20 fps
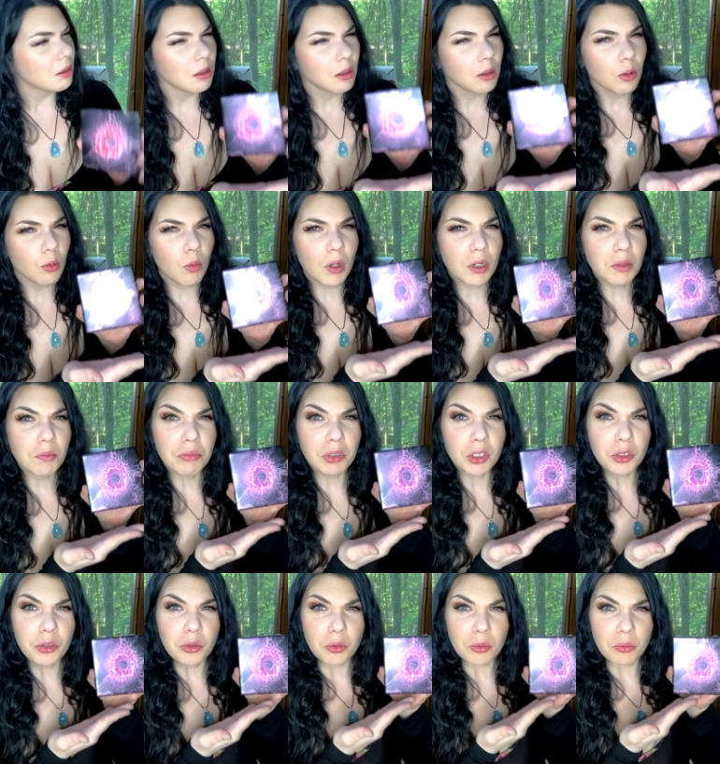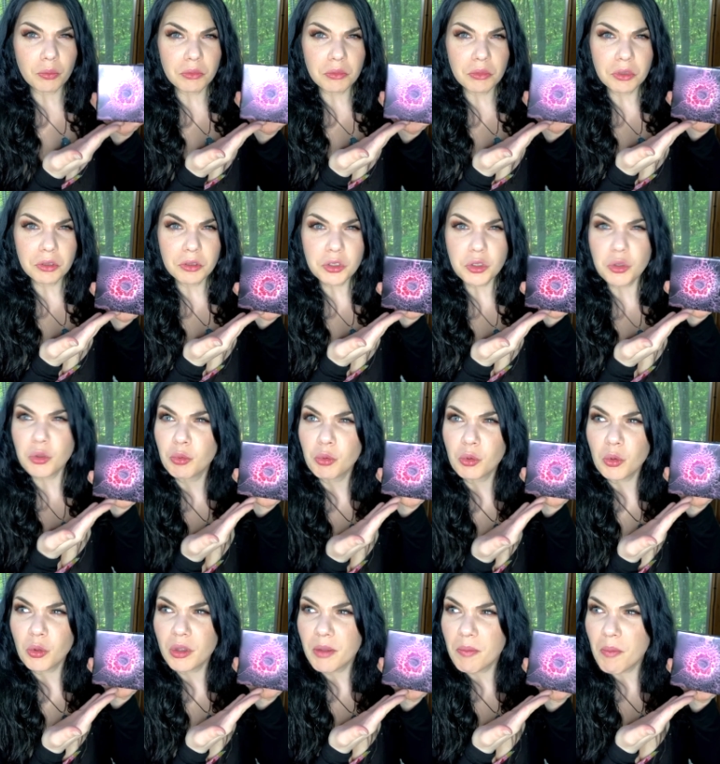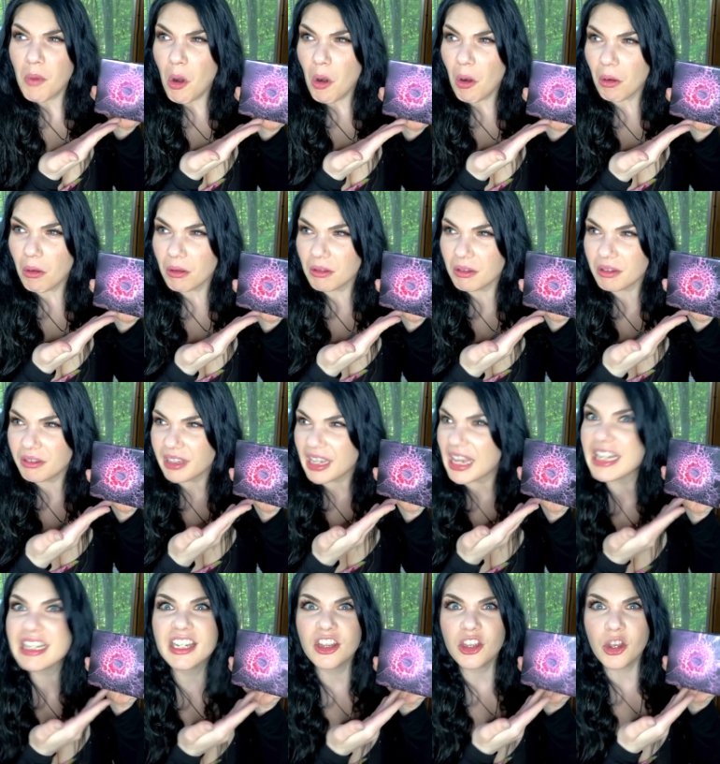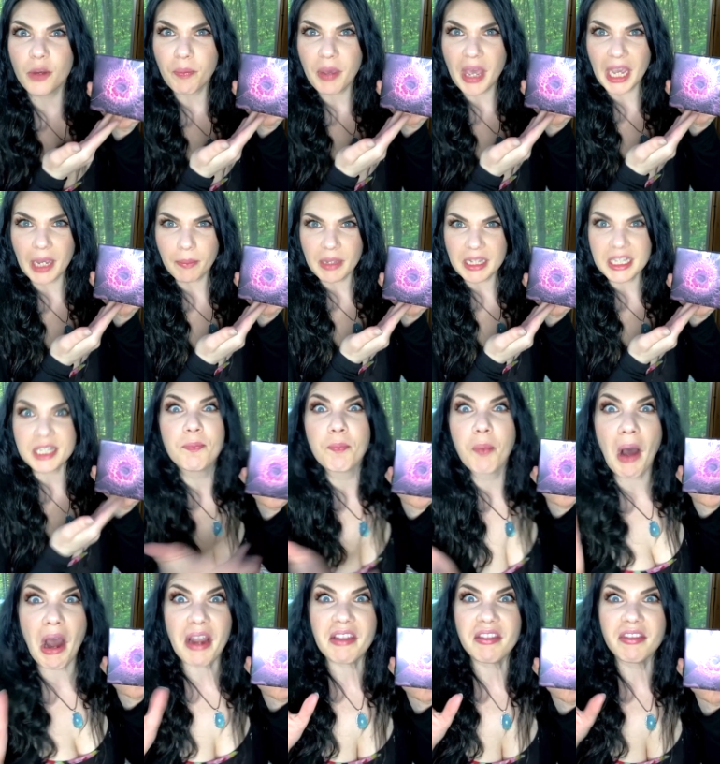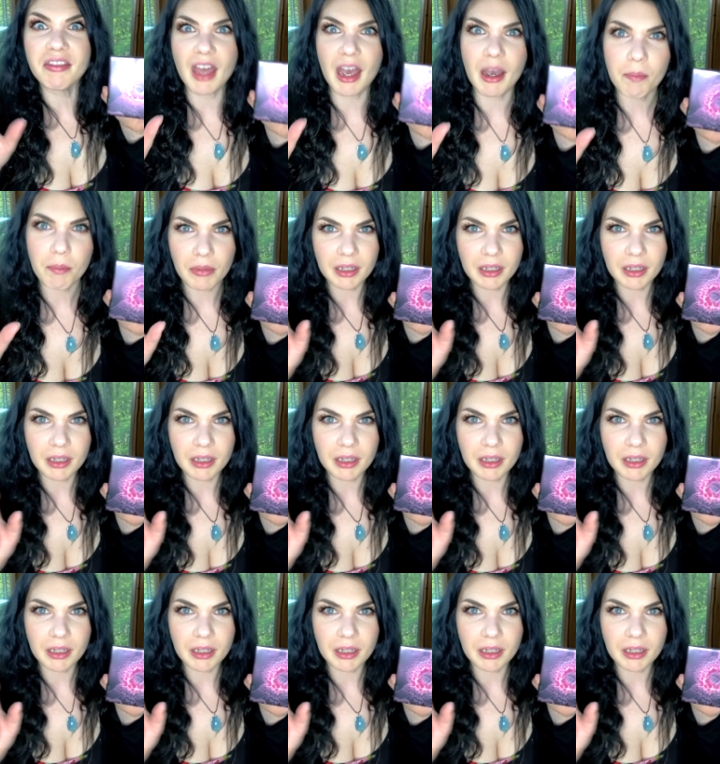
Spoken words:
one bloom to rule them all, and then the pigments bind them.